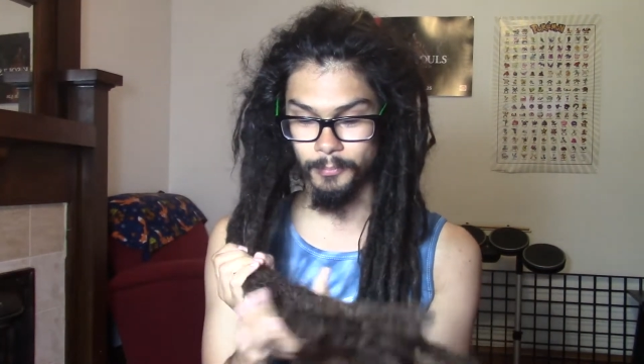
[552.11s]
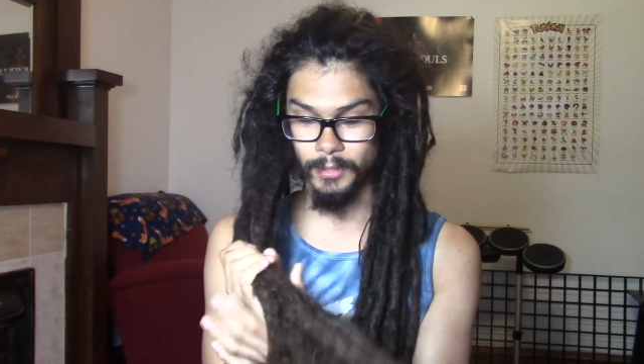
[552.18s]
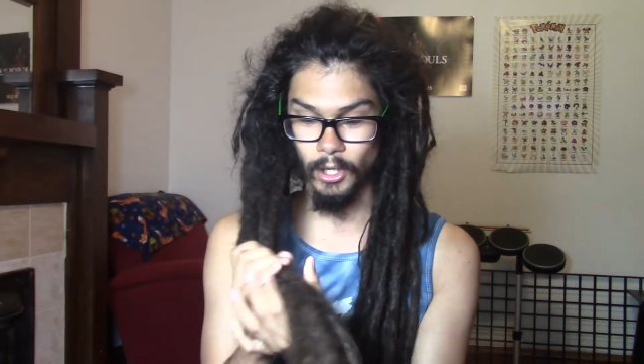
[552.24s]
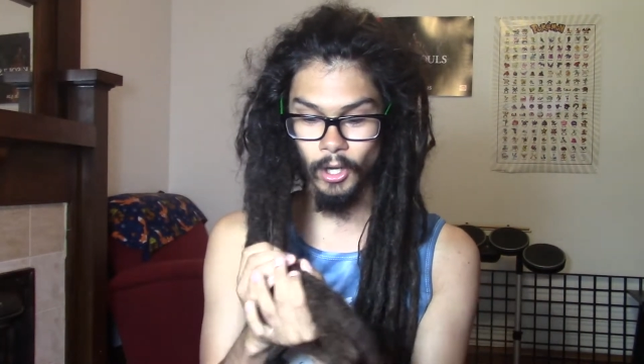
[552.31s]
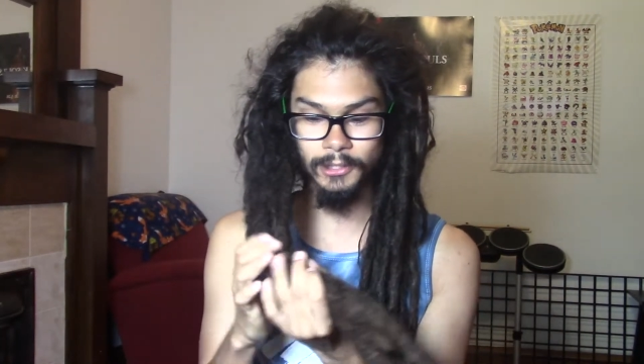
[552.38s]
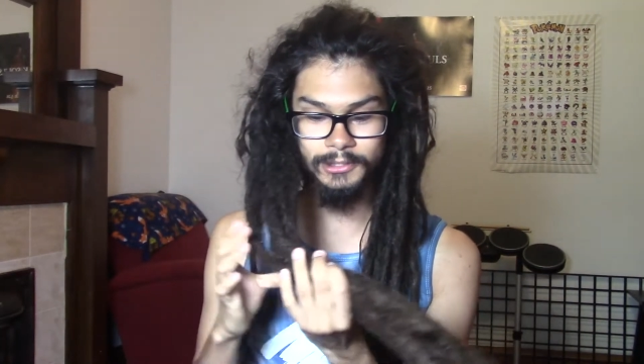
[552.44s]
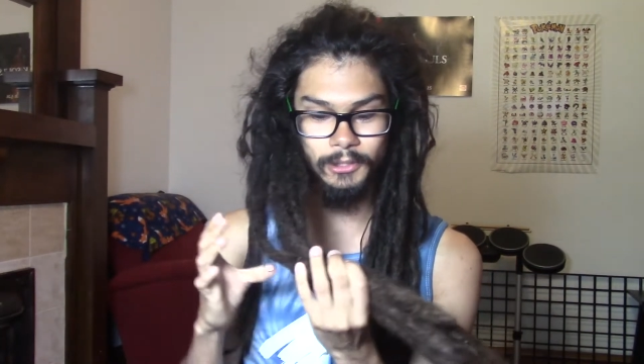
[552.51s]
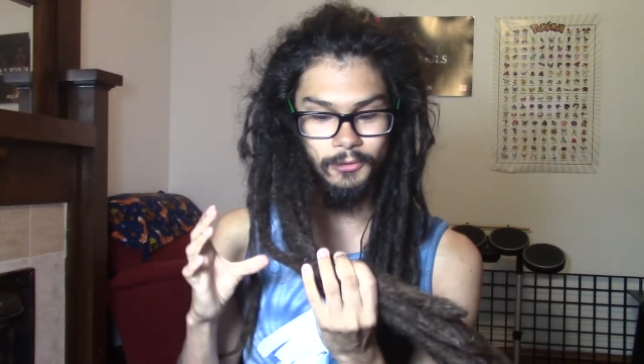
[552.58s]
But
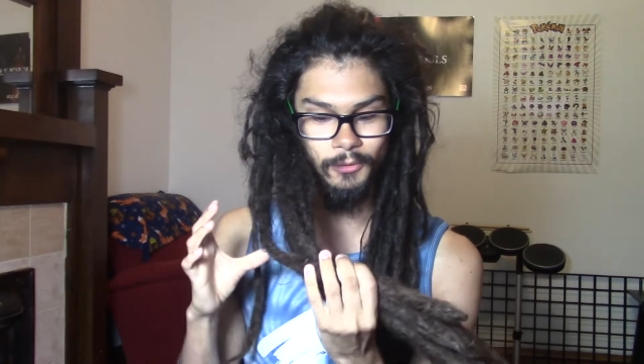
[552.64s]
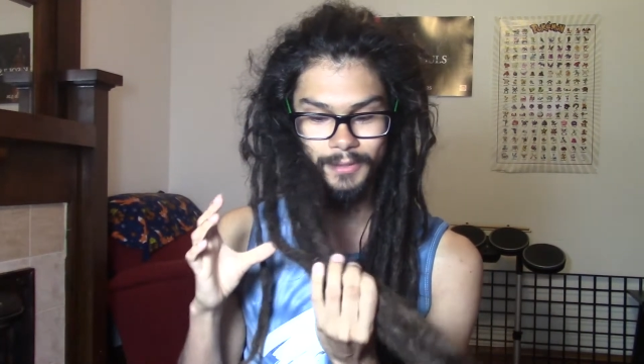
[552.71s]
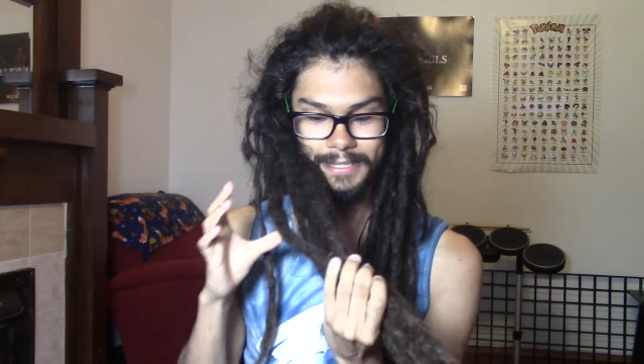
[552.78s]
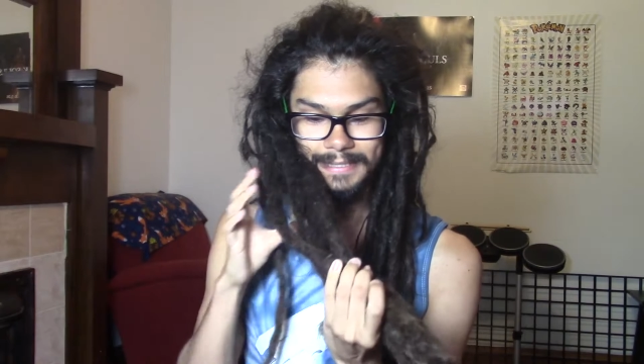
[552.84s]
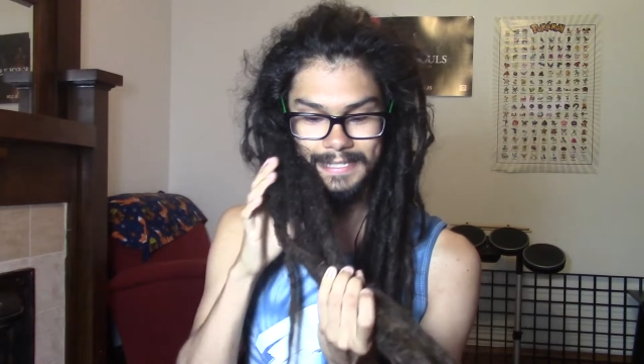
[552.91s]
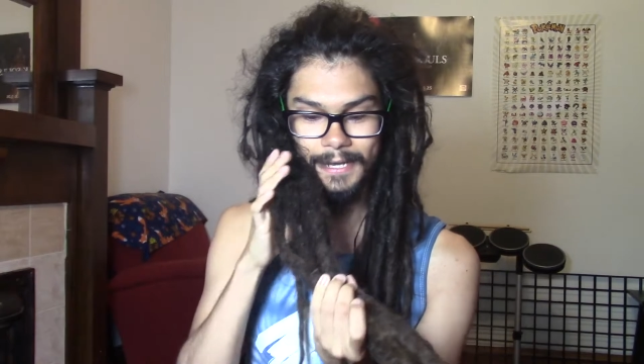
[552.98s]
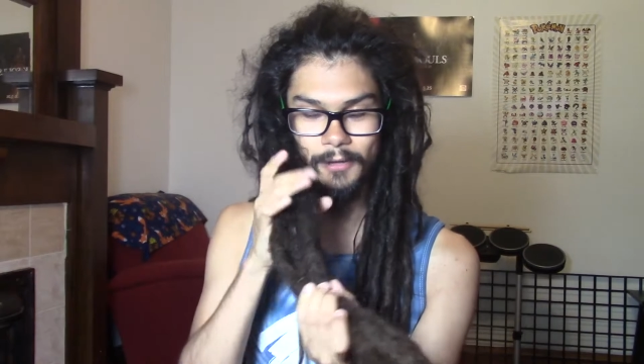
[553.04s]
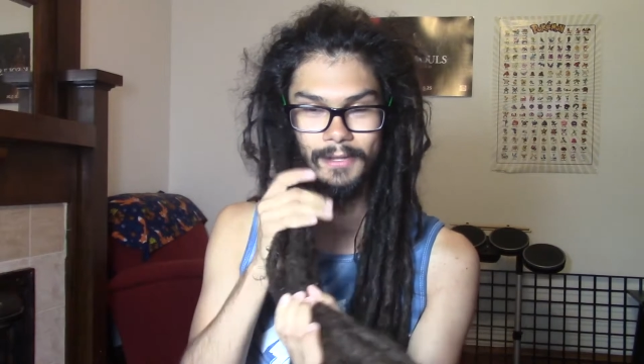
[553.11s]
also you
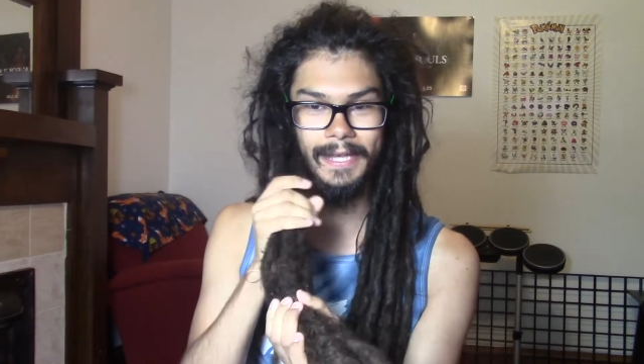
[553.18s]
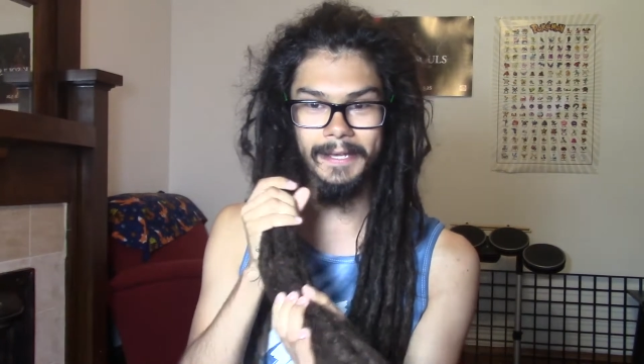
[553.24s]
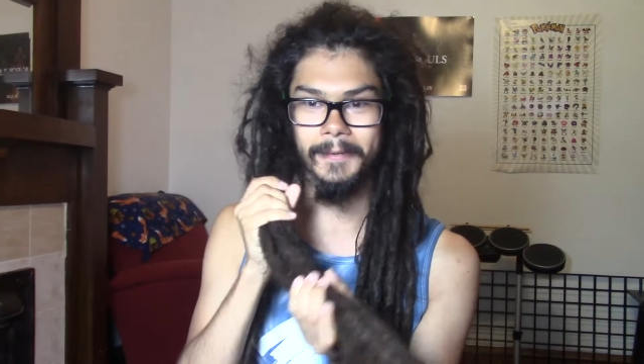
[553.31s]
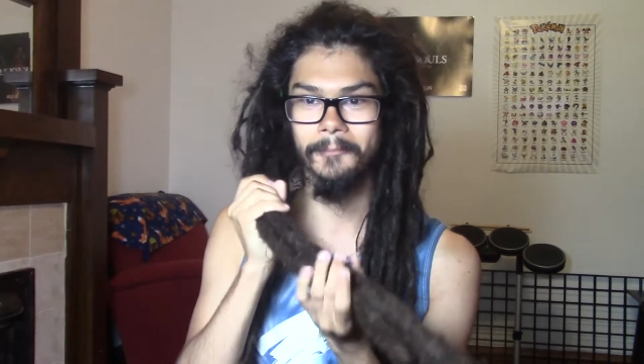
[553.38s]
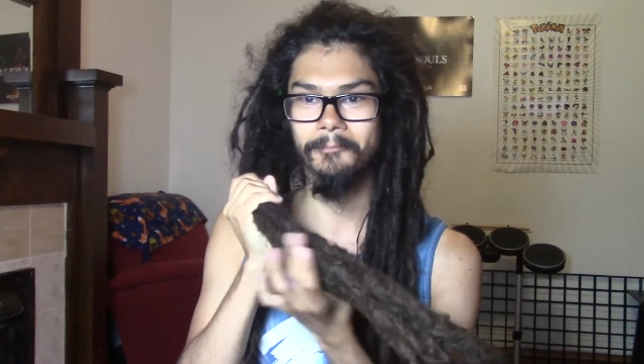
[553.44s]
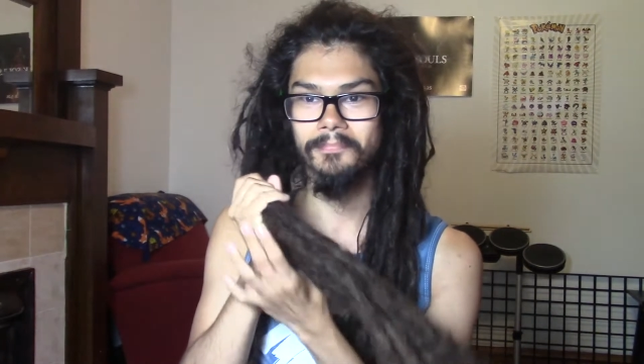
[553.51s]
can tell like